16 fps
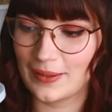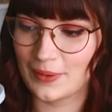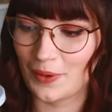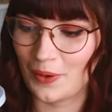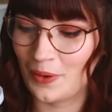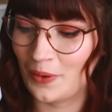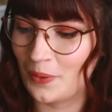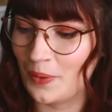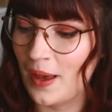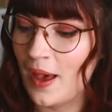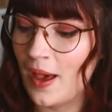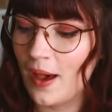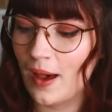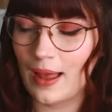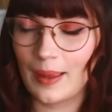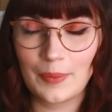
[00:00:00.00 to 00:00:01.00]
So
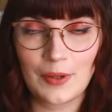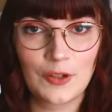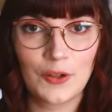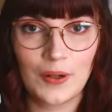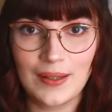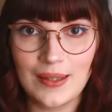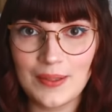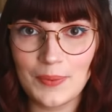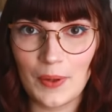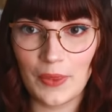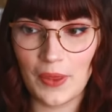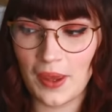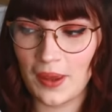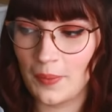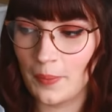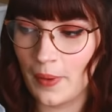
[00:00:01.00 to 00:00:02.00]
I'm gonna try this
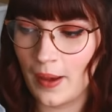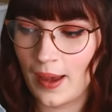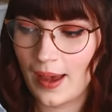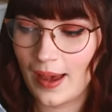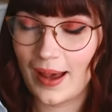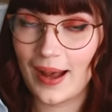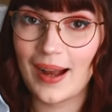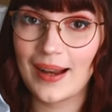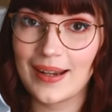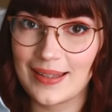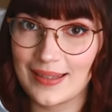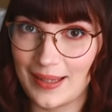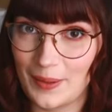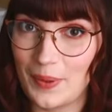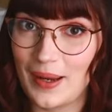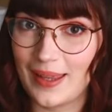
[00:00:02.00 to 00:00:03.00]
with him and
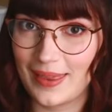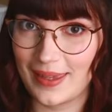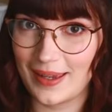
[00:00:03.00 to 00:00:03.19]
see what he